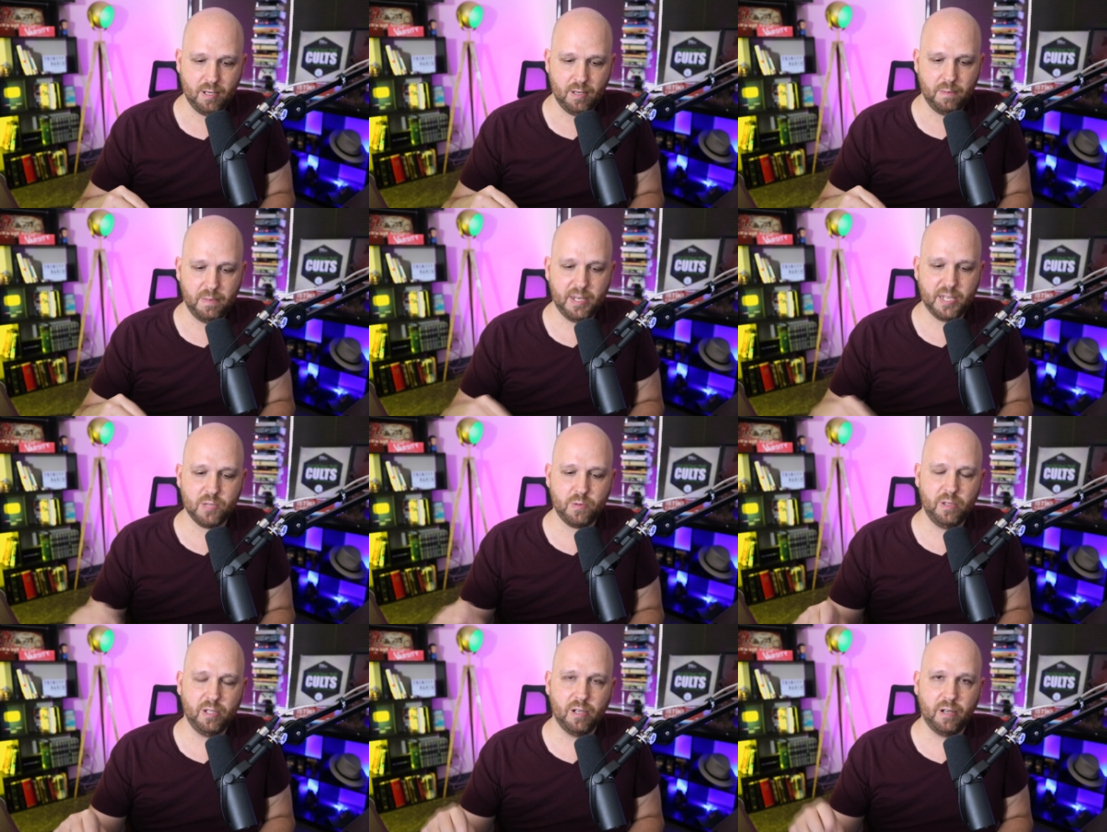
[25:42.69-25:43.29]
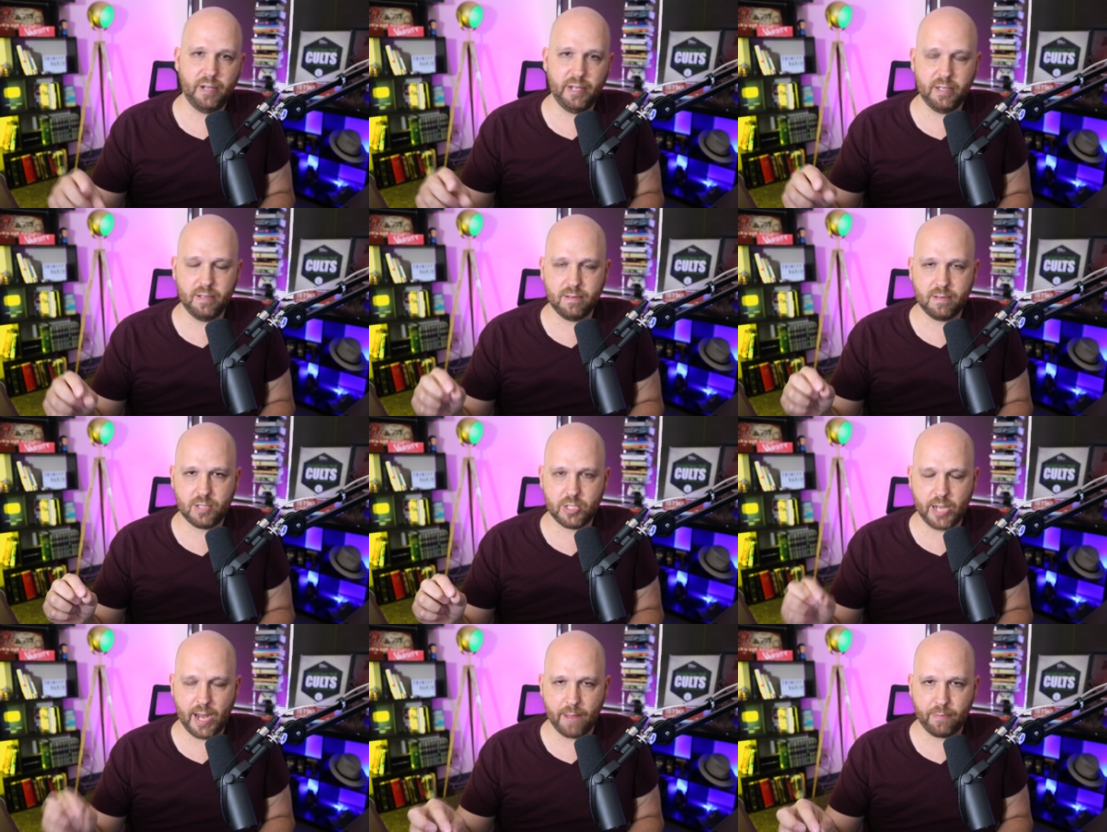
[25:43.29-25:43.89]
because we learn in
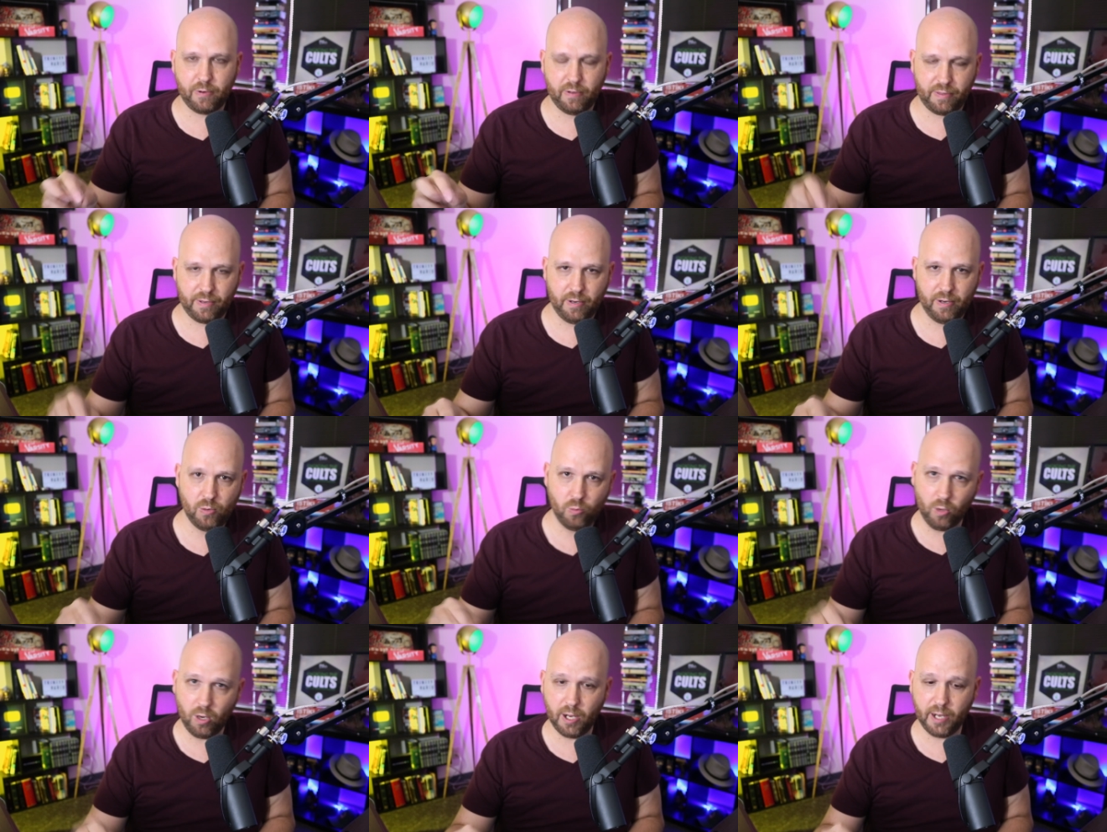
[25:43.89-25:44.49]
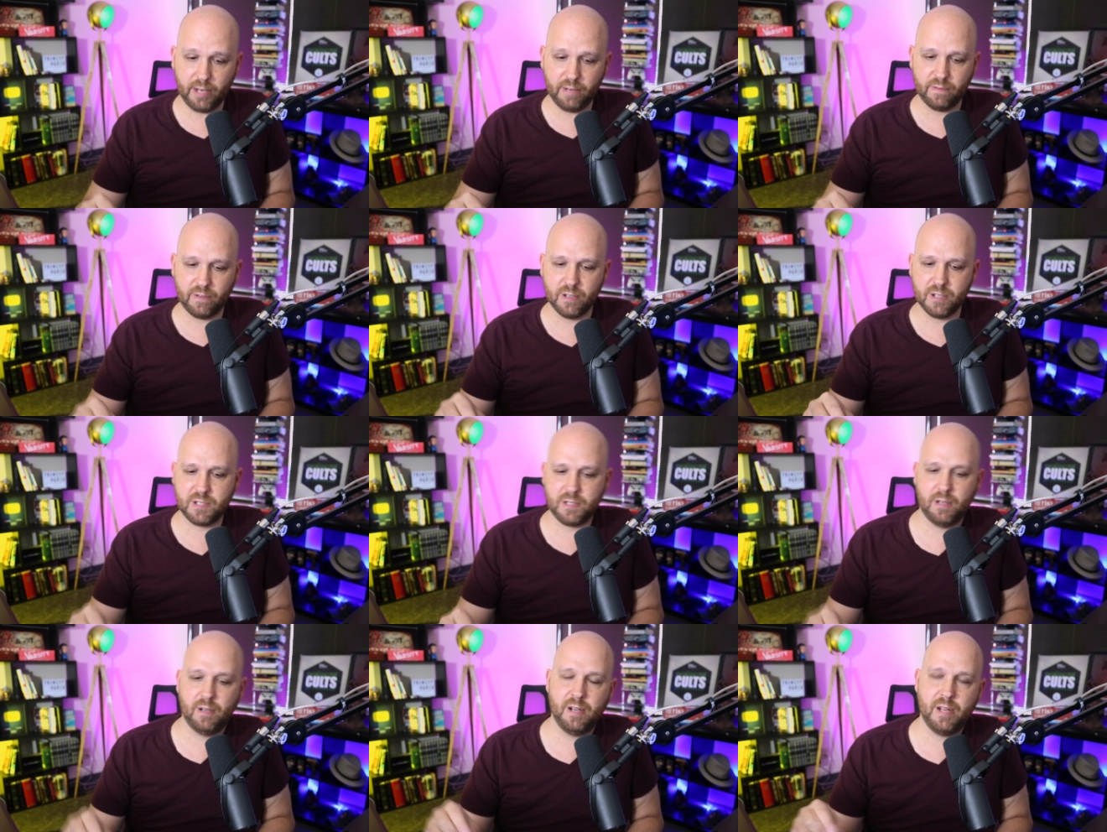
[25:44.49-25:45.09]
chapter 31 in
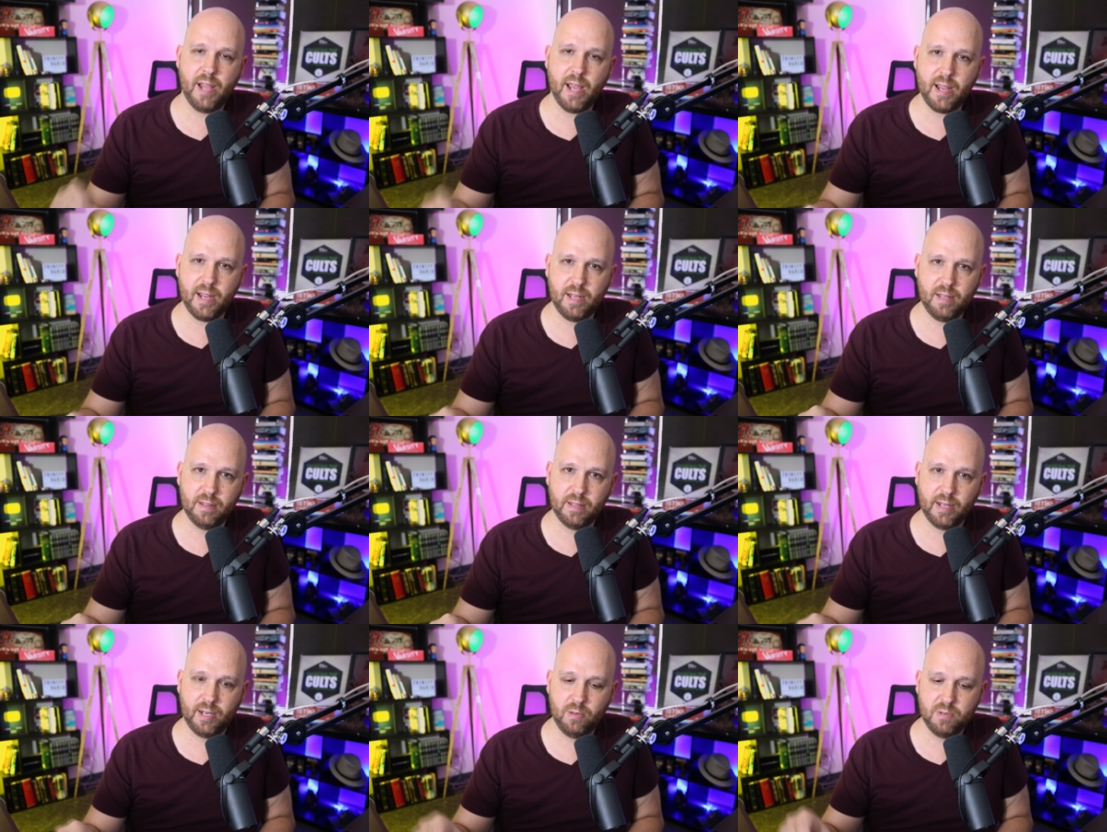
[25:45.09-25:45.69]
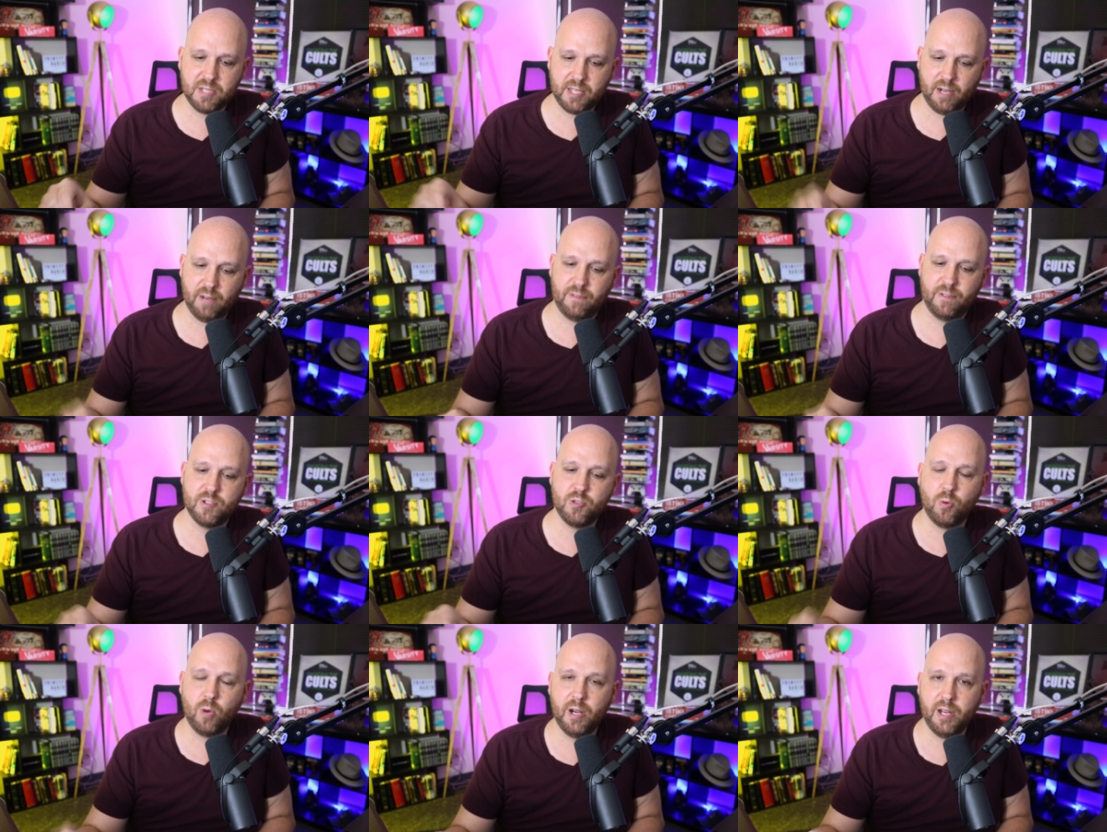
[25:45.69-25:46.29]
verse 38 that he was there
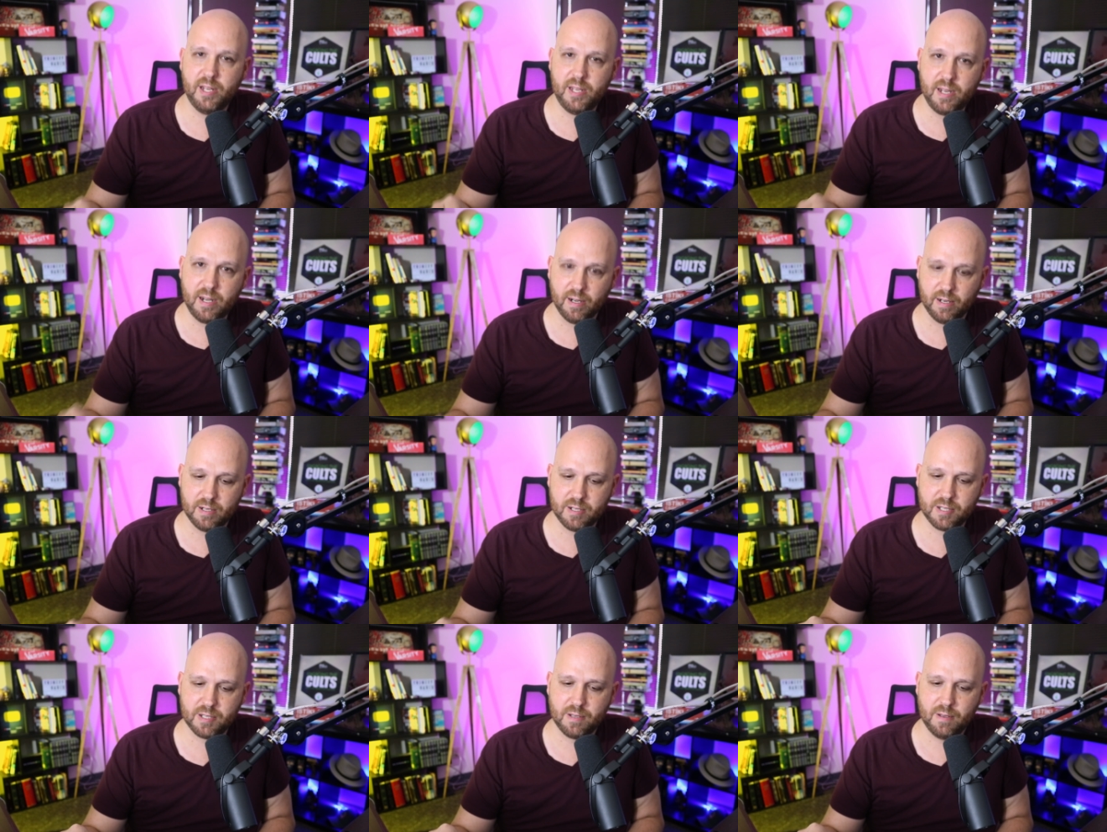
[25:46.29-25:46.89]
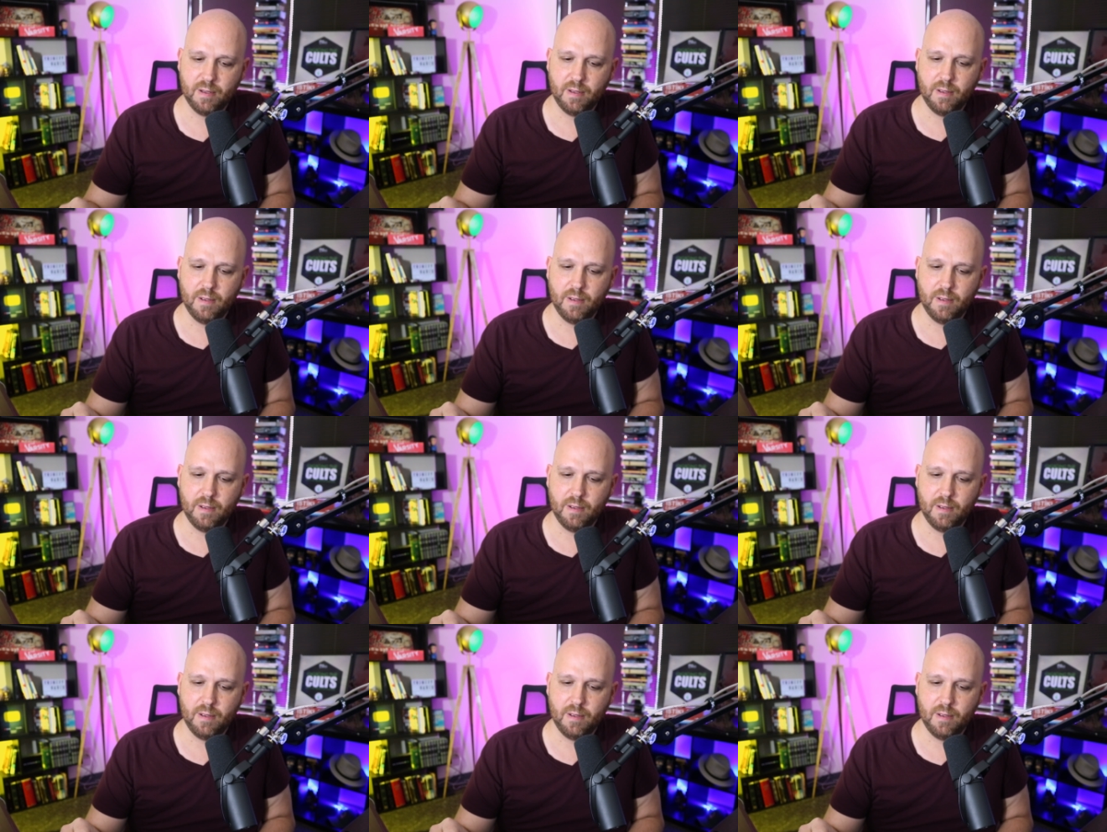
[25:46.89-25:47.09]
for 20 years.